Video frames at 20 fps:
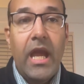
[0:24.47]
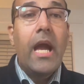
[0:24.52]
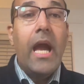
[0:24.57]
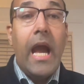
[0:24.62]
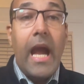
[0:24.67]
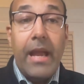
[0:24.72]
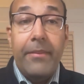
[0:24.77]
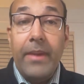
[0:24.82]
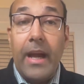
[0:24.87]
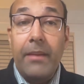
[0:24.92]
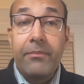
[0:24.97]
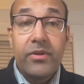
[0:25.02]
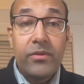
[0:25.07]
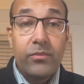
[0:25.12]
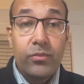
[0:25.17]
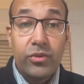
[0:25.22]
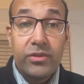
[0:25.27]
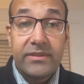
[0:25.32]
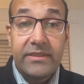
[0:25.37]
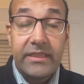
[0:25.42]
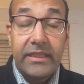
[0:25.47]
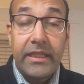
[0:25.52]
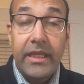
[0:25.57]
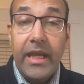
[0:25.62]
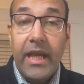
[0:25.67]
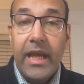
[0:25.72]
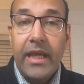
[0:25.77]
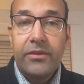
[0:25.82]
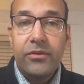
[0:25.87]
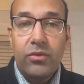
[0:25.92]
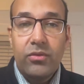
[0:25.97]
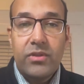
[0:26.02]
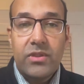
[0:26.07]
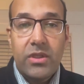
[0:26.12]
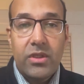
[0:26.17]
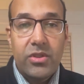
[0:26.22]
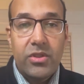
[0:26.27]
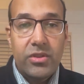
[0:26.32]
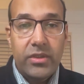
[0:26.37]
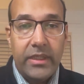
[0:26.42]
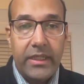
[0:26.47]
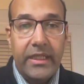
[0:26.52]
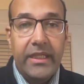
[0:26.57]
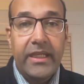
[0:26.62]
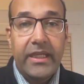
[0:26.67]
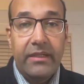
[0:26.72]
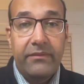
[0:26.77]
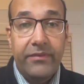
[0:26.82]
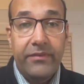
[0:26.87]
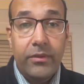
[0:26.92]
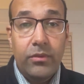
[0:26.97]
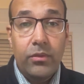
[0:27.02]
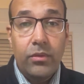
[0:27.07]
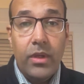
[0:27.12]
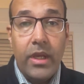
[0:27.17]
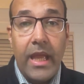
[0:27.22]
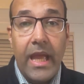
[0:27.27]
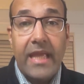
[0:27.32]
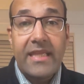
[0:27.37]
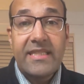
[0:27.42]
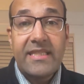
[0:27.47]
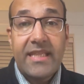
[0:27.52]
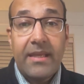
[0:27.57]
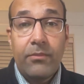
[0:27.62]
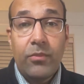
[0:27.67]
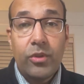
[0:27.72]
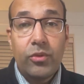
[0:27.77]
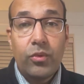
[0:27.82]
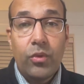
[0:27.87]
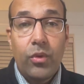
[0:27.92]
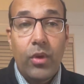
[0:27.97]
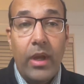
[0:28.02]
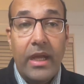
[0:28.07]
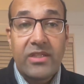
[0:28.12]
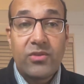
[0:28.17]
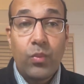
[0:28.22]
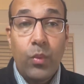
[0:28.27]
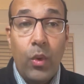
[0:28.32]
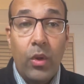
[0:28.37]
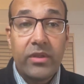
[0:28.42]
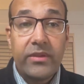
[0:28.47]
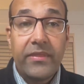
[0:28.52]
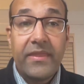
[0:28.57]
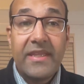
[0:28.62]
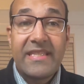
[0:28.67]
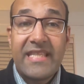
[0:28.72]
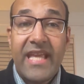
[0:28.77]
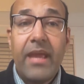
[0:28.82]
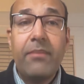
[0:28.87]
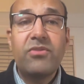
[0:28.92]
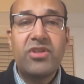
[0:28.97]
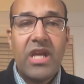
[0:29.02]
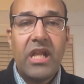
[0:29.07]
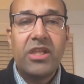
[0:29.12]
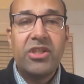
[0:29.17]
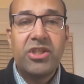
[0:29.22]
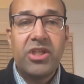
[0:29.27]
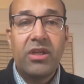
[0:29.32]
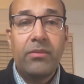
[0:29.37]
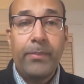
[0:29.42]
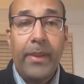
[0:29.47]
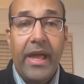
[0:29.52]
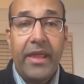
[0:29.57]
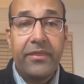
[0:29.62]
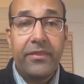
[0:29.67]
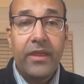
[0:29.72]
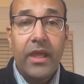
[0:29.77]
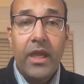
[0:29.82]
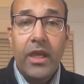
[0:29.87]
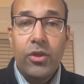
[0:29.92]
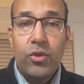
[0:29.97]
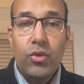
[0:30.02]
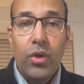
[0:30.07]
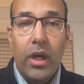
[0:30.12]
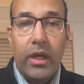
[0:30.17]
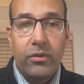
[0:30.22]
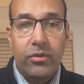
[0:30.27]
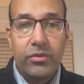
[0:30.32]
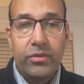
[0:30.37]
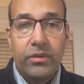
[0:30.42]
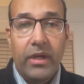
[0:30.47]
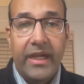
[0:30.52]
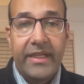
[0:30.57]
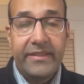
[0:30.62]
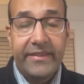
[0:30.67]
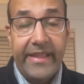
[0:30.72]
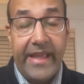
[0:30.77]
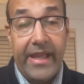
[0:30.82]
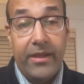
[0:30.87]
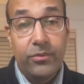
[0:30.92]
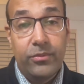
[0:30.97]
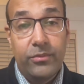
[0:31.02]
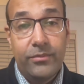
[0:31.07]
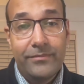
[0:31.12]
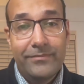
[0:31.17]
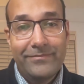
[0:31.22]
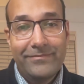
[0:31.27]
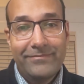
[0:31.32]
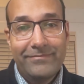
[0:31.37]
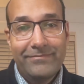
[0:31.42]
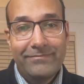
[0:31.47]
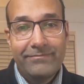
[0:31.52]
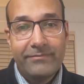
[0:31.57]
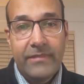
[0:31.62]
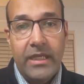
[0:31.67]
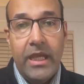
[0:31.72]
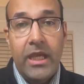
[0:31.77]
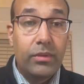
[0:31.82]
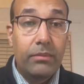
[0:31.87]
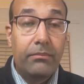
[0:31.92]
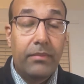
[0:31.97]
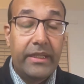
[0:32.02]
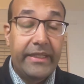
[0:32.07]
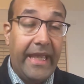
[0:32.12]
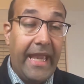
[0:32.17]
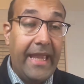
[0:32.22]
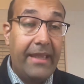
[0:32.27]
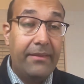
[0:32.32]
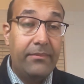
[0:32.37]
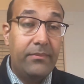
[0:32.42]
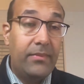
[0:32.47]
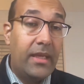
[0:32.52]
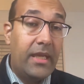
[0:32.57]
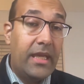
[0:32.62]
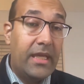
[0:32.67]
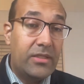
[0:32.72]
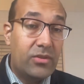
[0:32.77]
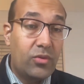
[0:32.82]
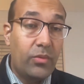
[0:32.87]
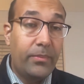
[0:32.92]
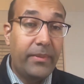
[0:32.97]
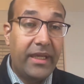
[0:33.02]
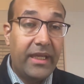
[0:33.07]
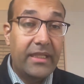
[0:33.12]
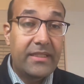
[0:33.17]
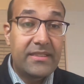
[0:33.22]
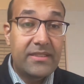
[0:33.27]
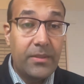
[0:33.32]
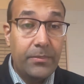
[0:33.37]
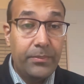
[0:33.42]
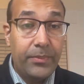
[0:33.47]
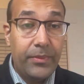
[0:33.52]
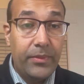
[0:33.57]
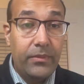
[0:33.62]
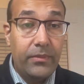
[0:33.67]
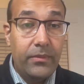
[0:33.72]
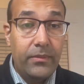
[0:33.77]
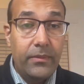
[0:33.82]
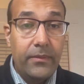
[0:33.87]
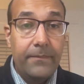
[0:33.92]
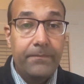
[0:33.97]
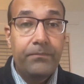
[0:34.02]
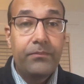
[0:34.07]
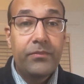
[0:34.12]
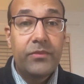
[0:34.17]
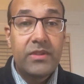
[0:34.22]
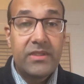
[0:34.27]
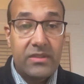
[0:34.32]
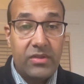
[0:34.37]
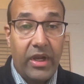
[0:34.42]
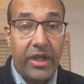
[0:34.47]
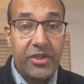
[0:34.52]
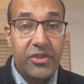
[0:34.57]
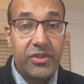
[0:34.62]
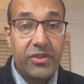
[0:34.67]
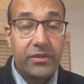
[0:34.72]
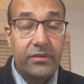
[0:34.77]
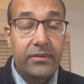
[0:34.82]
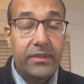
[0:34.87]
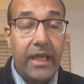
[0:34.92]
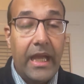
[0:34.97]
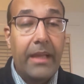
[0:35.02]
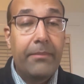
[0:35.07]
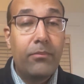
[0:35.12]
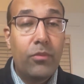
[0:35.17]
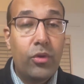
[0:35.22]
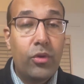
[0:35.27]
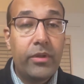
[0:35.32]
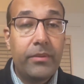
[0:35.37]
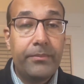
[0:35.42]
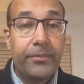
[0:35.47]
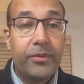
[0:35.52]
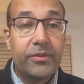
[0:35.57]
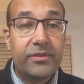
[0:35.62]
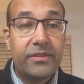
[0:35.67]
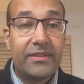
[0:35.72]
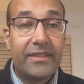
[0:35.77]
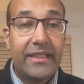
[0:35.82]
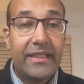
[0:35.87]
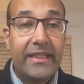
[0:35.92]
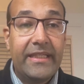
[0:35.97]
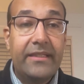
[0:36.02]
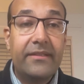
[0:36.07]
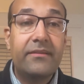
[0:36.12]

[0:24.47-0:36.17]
I'm Amr Morsi, a neurosurgery clinical fellow and someone who has walked the same challenging path you are on right now. My aim is to make it simple, structured, and more importantly,